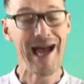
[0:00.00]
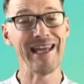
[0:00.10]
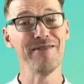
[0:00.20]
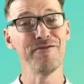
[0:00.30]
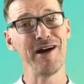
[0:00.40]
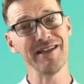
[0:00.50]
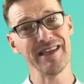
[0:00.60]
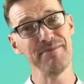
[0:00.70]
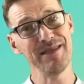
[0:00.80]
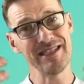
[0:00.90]
And he
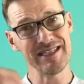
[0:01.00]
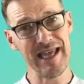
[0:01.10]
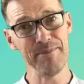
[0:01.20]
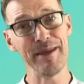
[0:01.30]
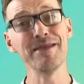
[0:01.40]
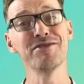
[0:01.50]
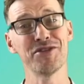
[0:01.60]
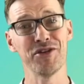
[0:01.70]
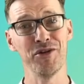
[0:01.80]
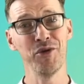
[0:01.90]
invited them to step
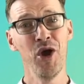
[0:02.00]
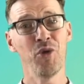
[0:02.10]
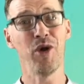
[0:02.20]
into